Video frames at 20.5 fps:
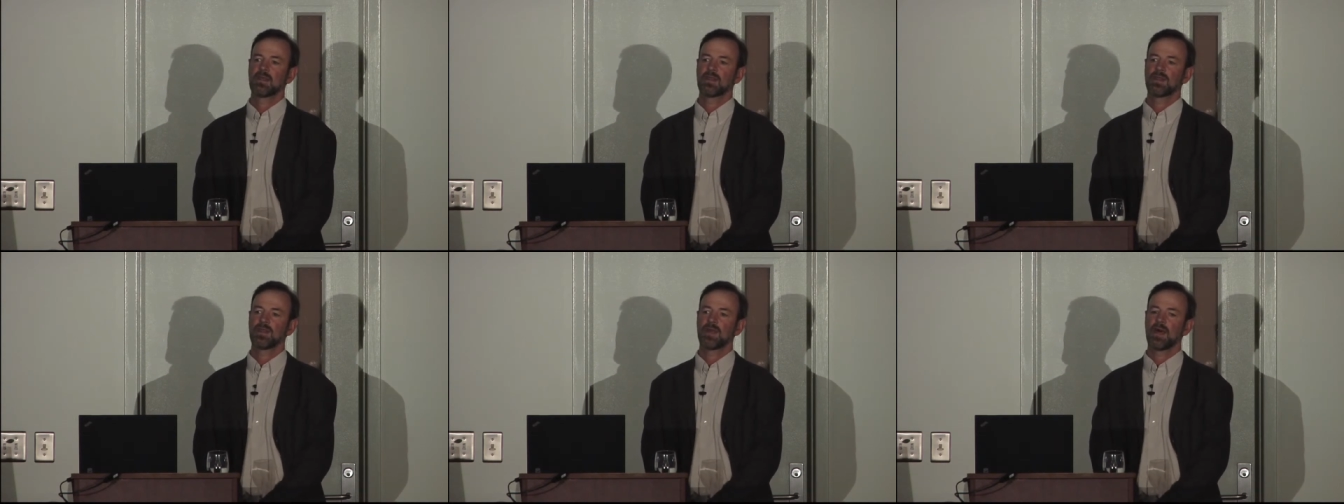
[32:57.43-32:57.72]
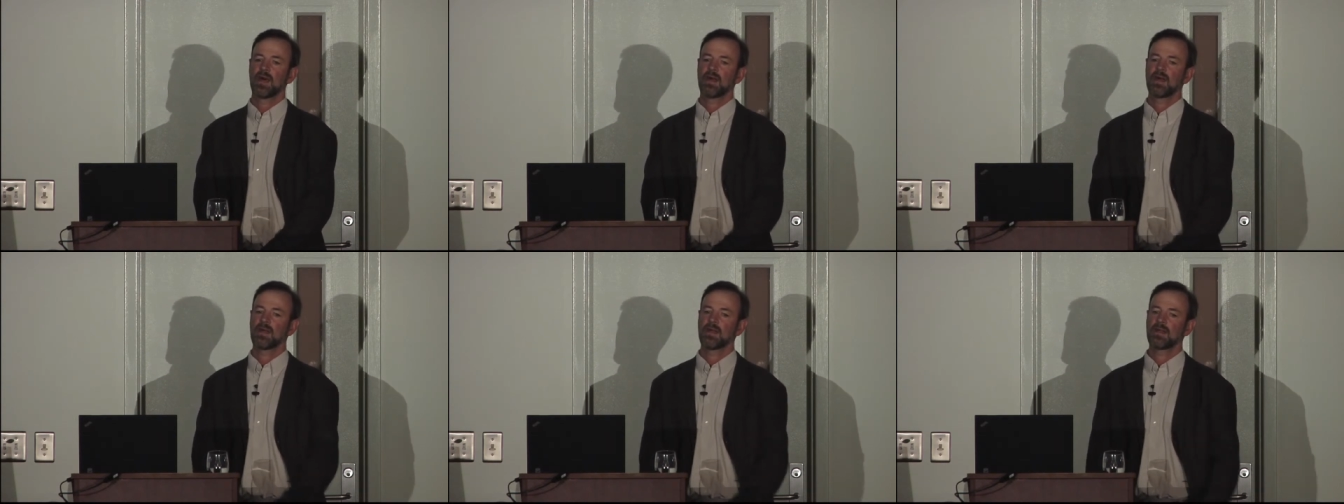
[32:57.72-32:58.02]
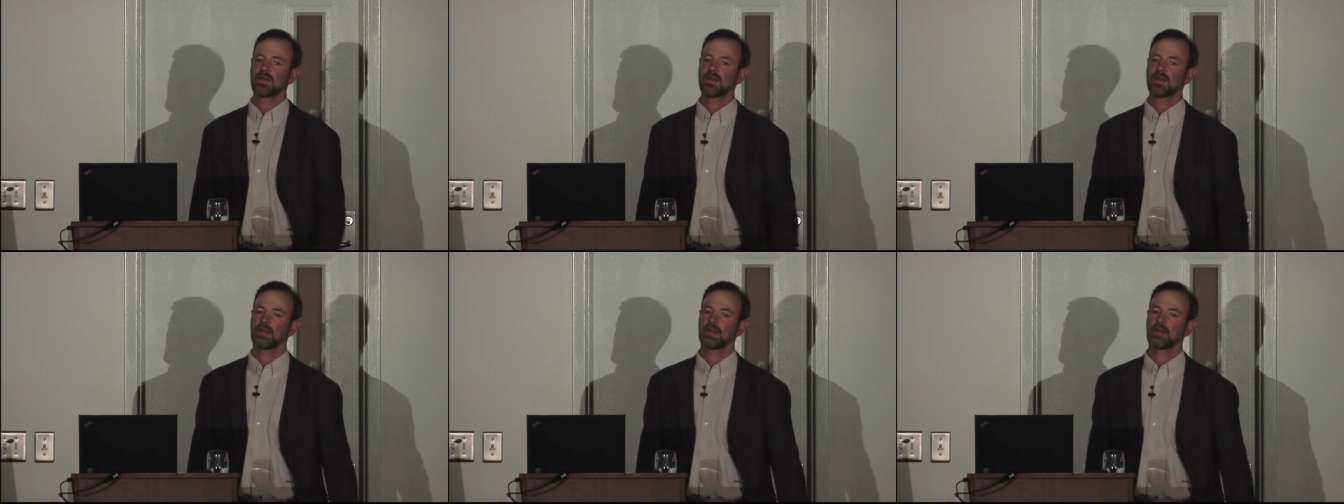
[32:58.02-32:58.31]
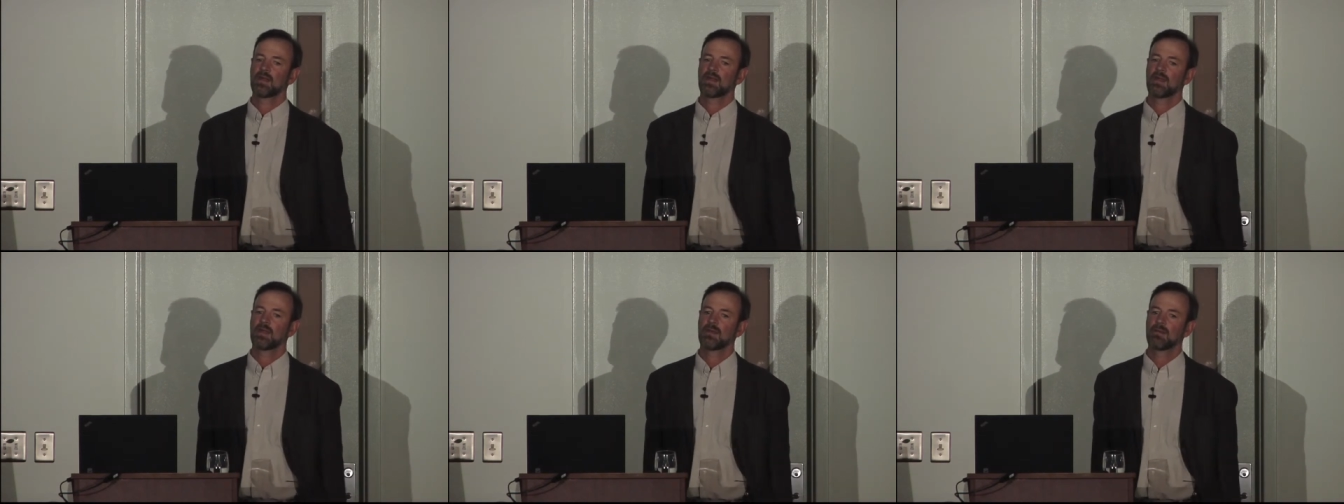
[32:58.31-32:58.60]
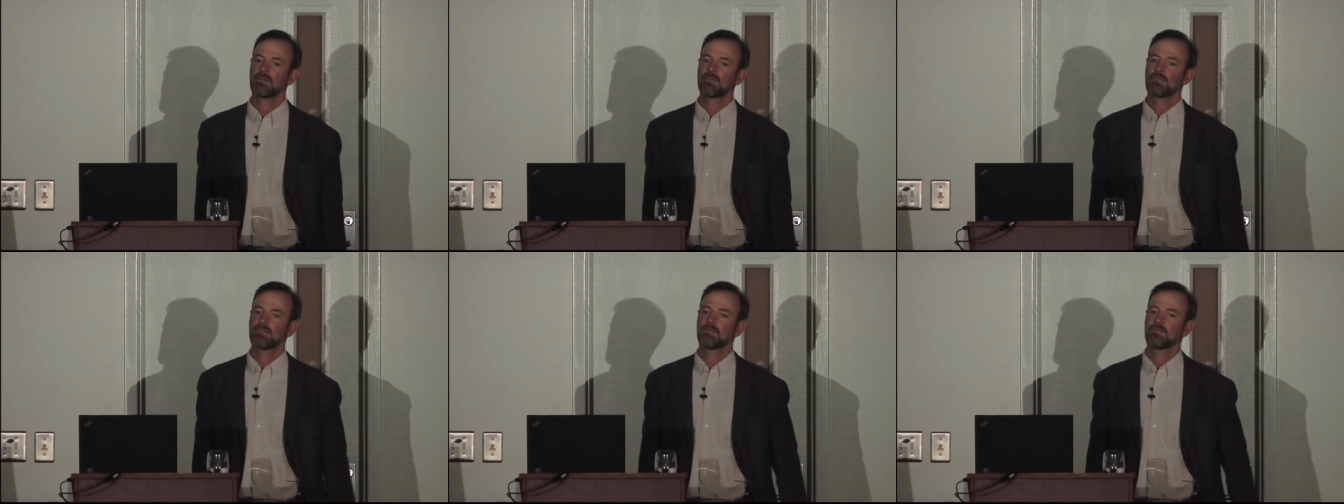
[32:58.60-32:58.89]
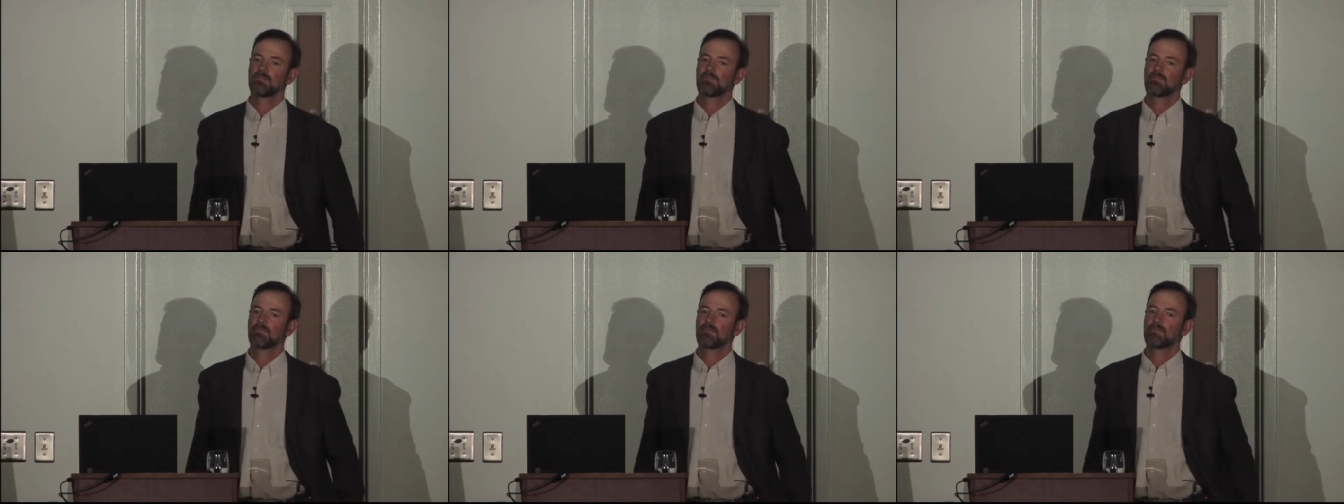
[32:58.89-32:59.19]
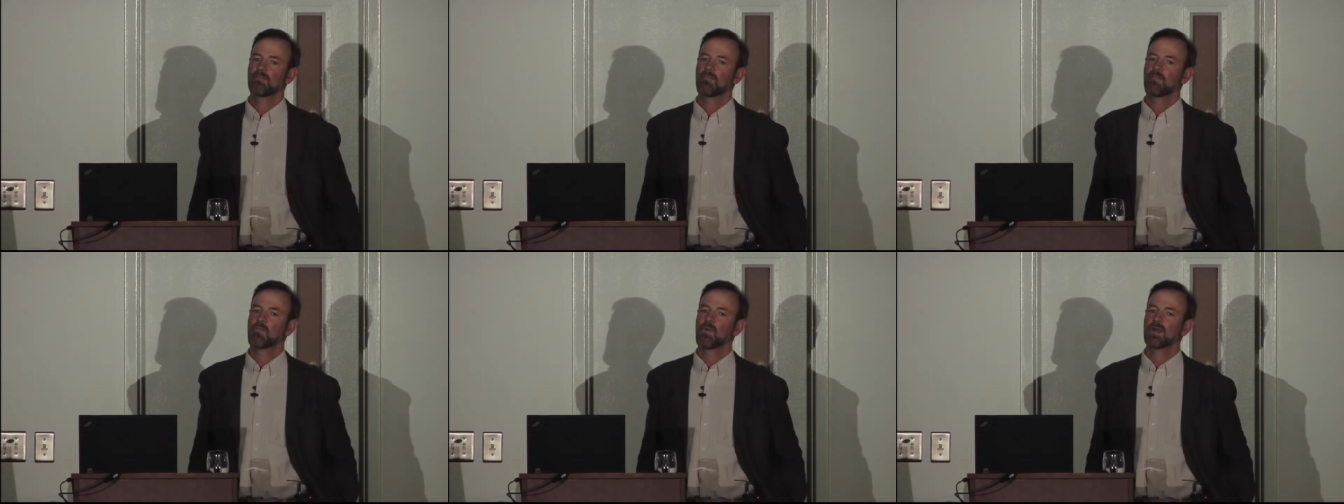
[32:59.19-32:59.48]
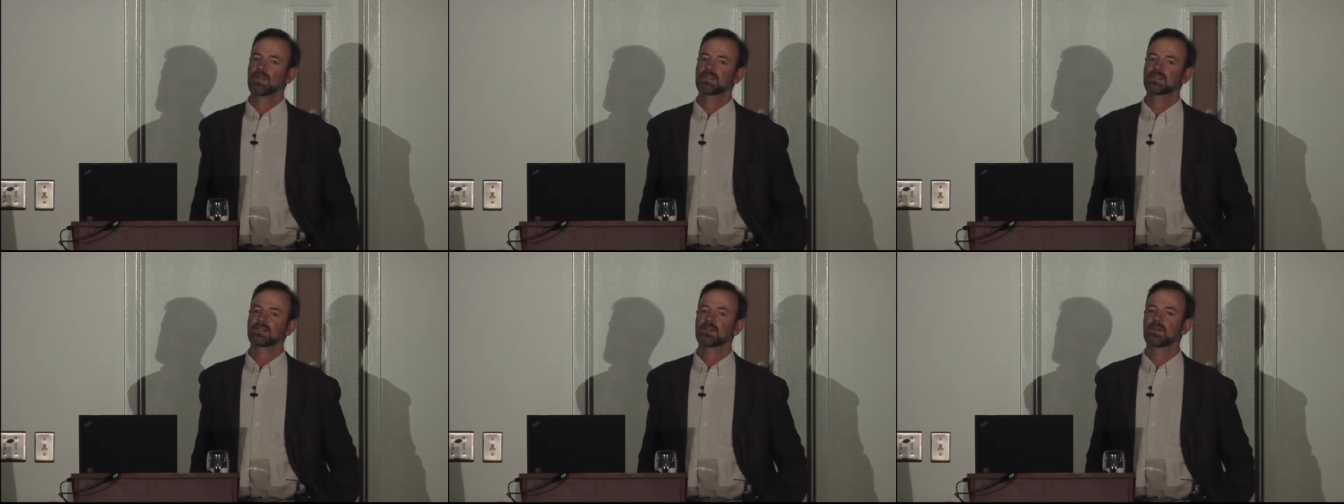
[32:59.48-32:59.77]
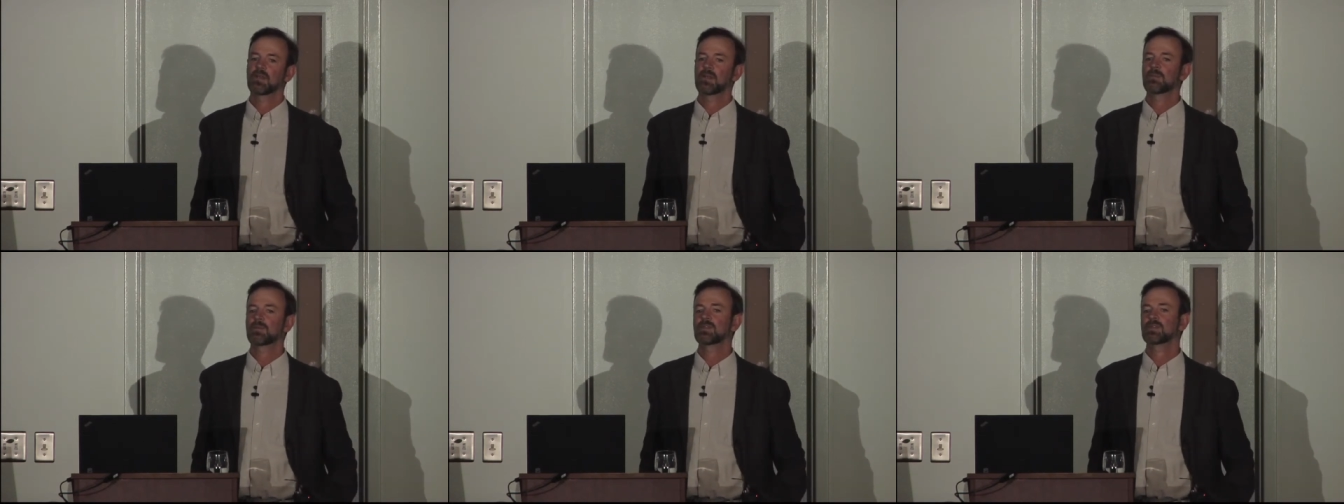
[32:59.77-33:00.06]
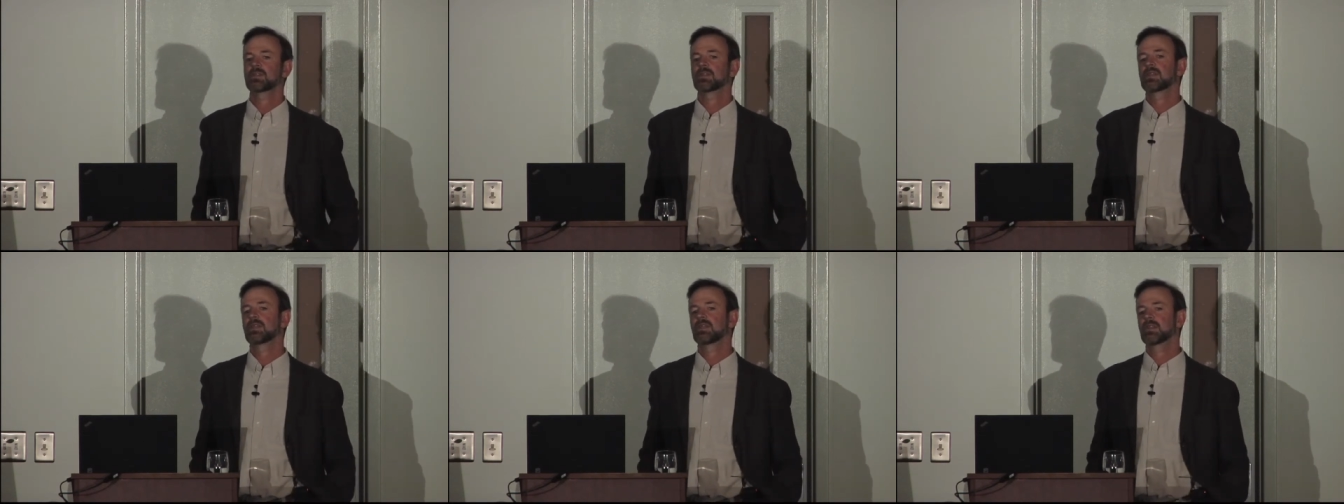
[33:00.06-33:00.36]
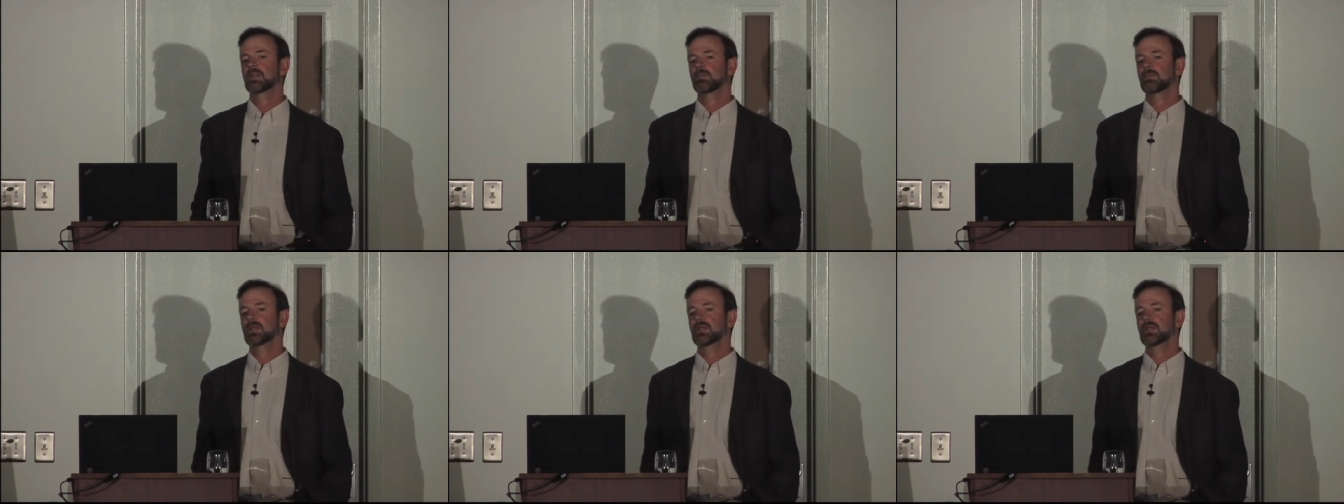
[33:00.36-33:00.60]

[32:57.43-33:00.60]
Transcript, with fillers: that when snow leopards are killed